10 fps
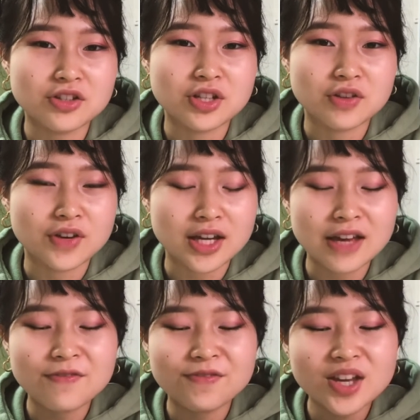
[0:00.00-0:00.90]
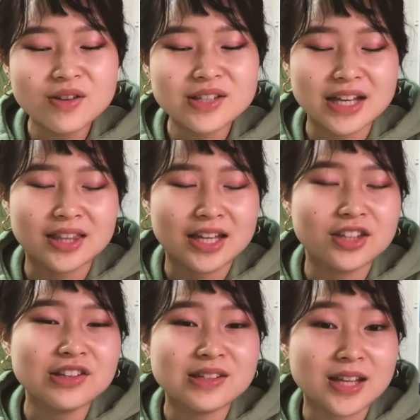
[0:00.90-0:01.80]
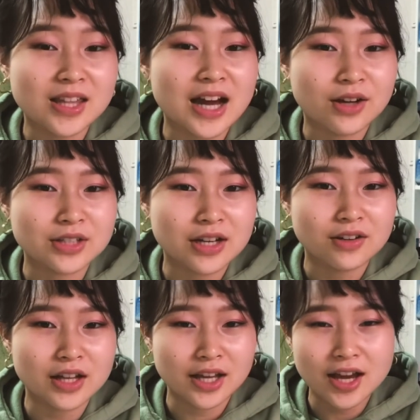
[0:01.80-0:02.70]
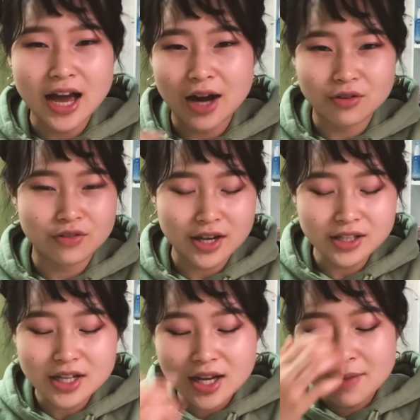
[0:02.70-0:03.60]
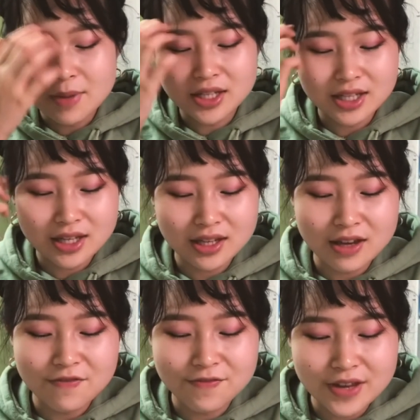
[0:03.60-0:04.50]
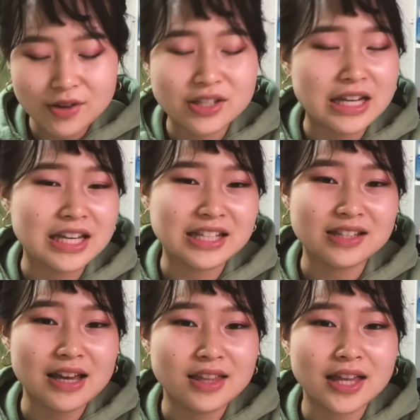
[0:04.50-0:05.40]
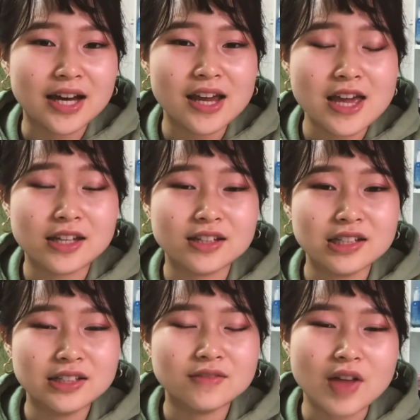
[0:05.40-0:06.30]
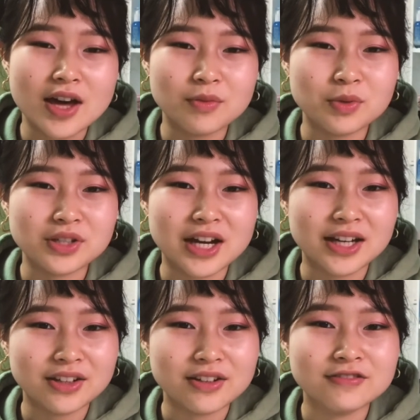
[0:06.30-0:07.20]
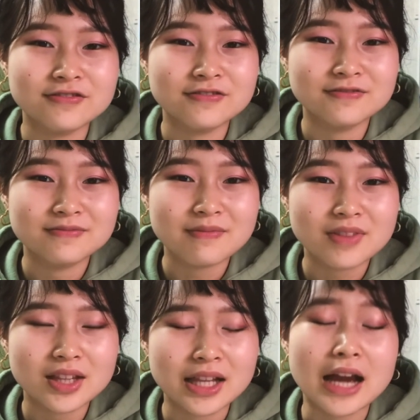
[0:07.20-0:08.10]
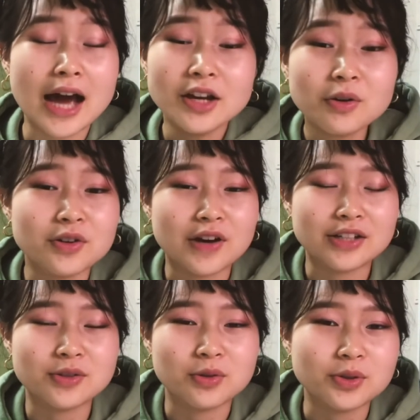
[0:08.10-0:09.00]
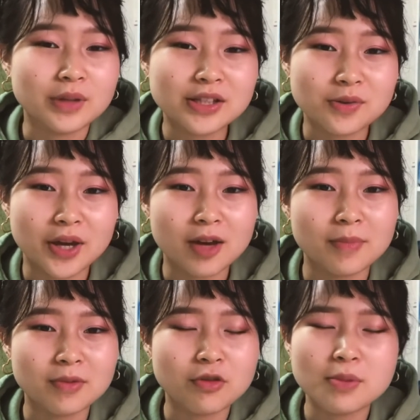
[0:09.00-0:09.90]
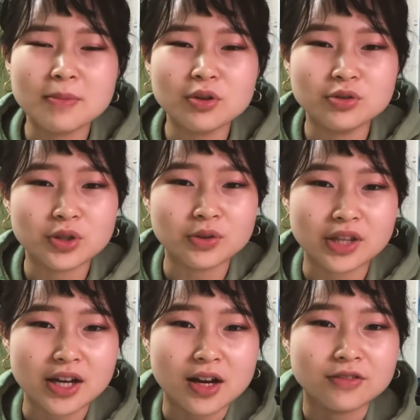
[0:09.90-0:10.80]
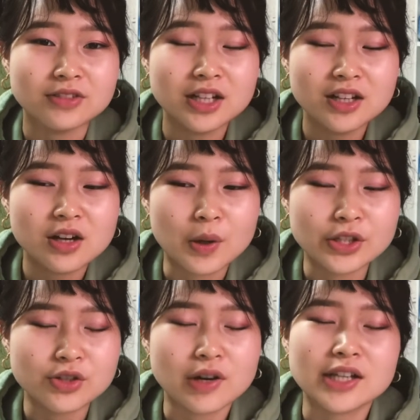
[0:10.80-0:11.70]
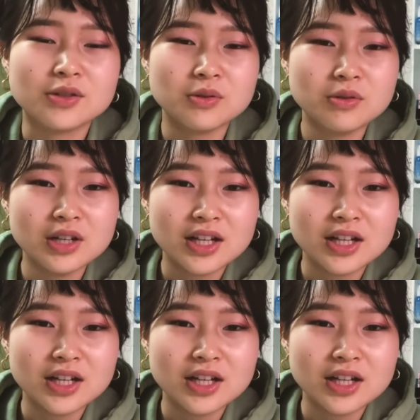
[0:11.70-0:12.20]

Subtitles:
degree. It feels like that. He doesn't say that outright, but it feels like he's saying that. And that was kind of, like, I go to grad school, so that's okay. But for people who don't think of going to grad school,